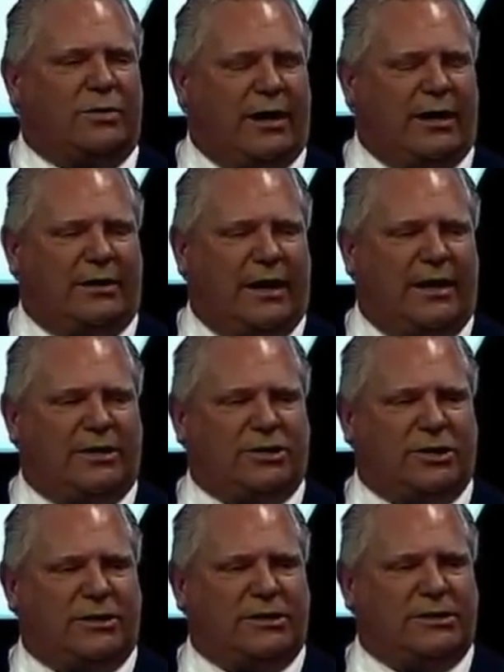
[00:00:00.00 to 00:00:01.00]

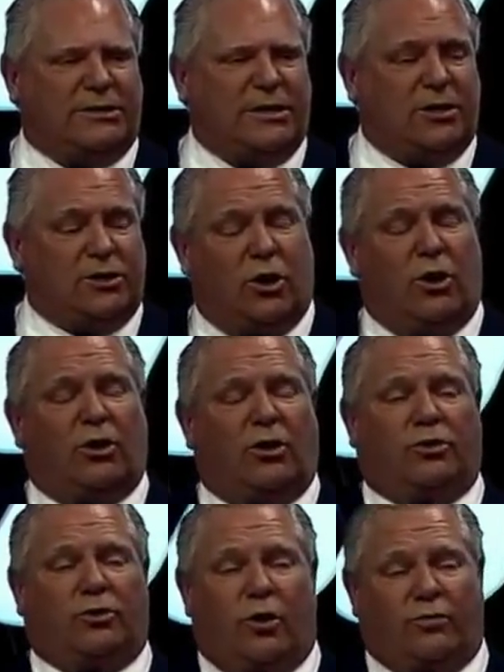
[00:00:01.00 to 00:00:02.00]
regulations,
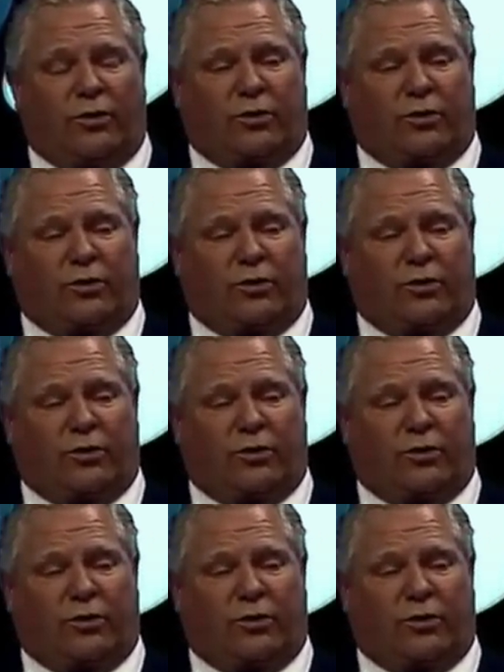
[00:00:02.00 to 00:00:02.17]
total over